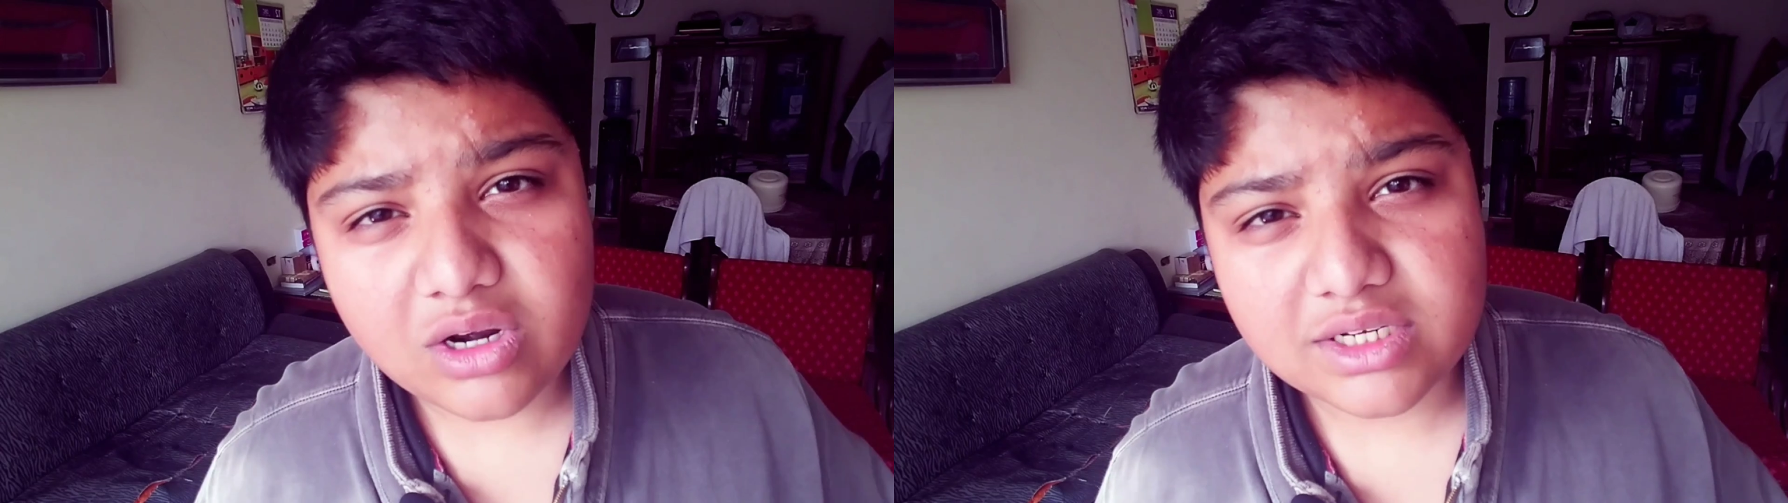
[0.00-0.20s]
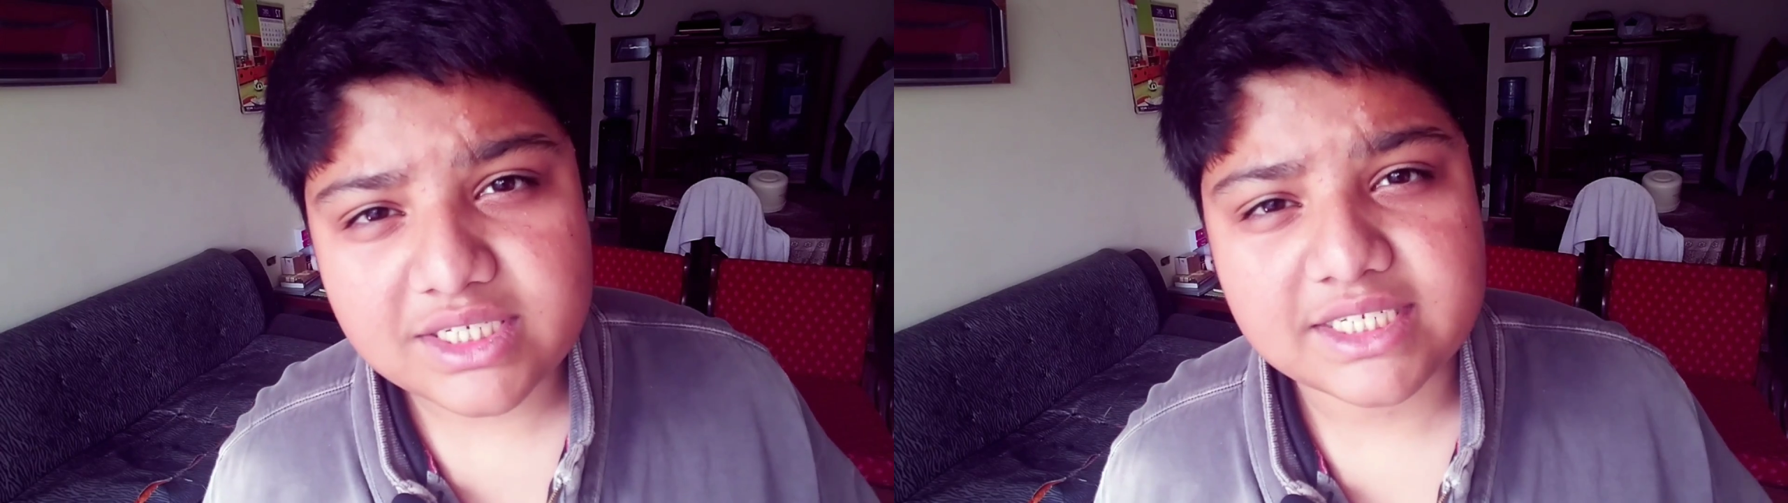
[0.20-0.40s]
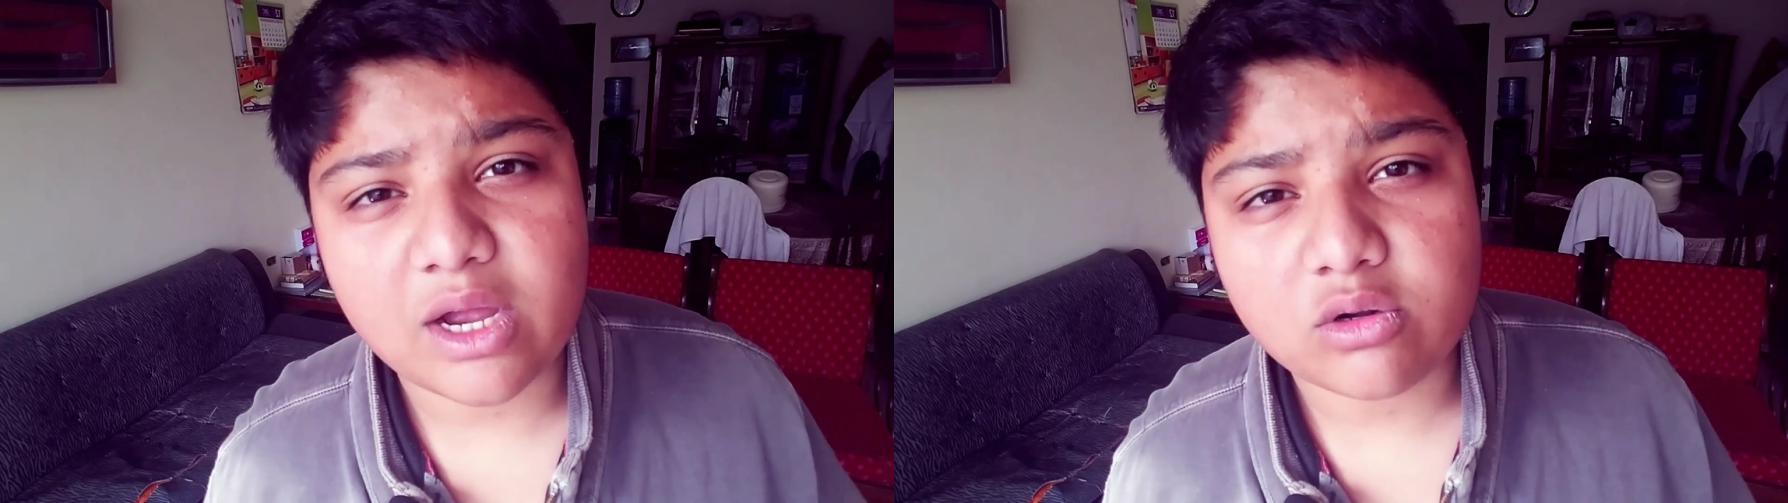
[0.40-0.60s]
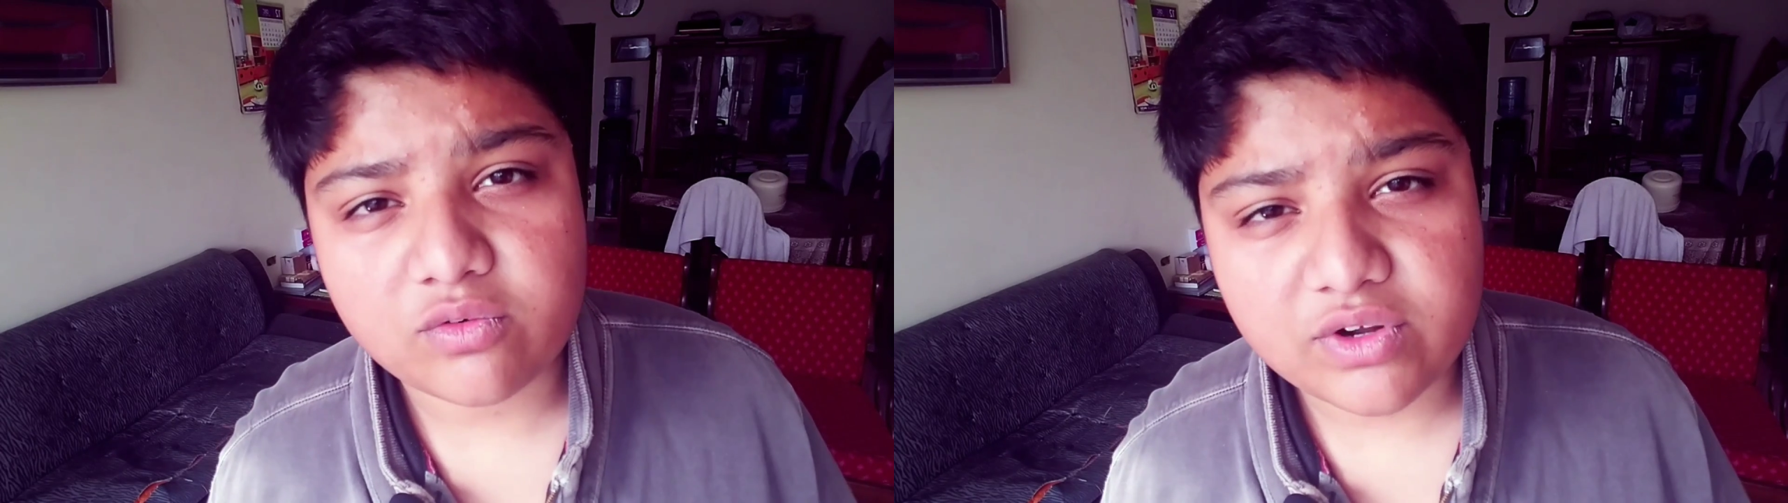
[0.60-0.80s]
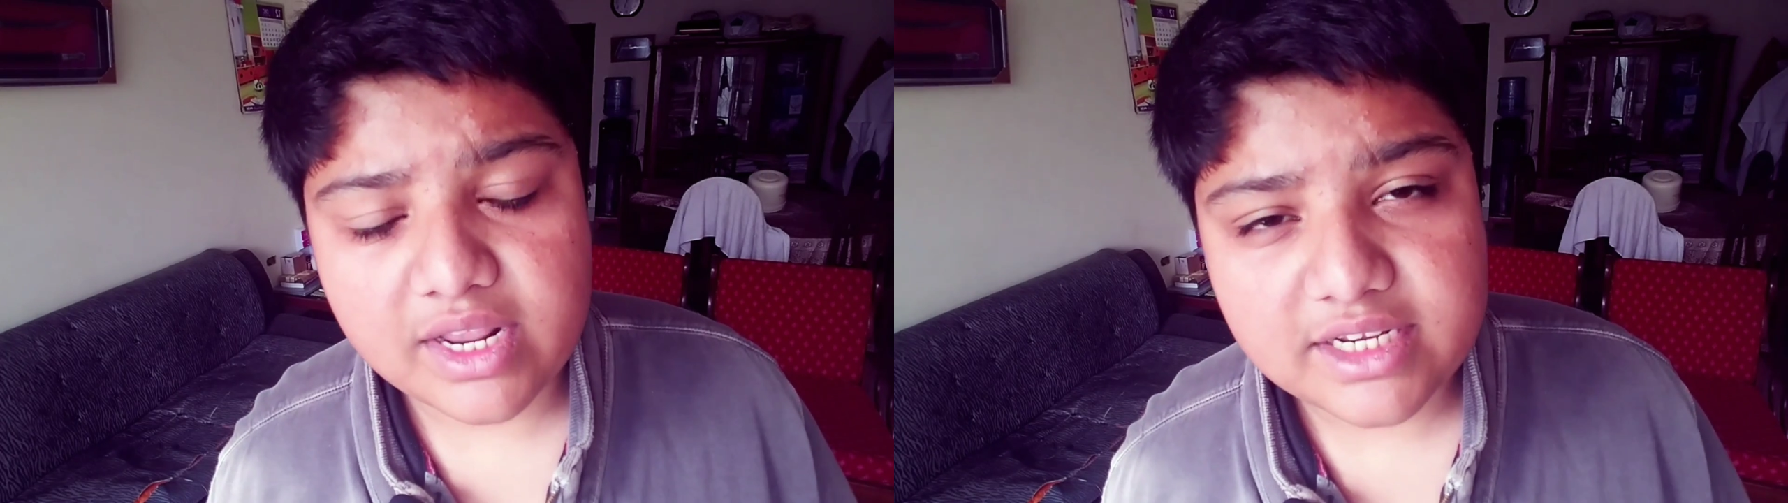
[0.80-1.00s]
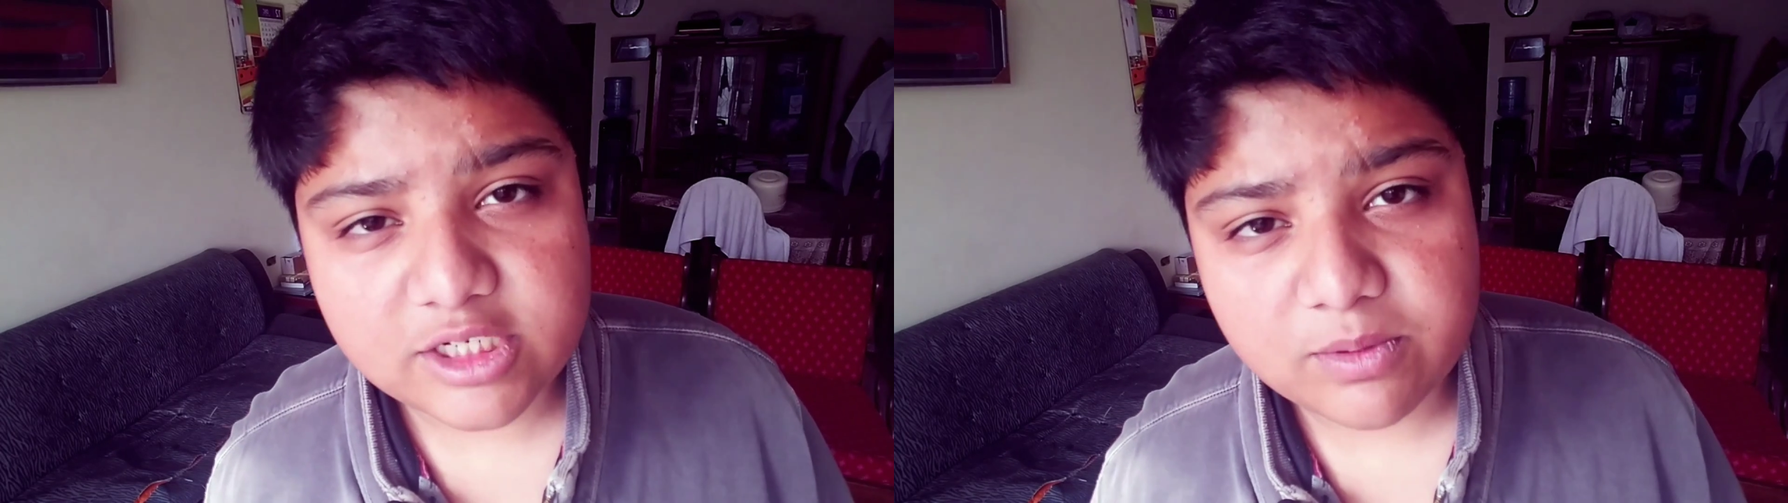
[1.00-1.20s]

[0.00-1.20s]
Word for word: or a six out of ten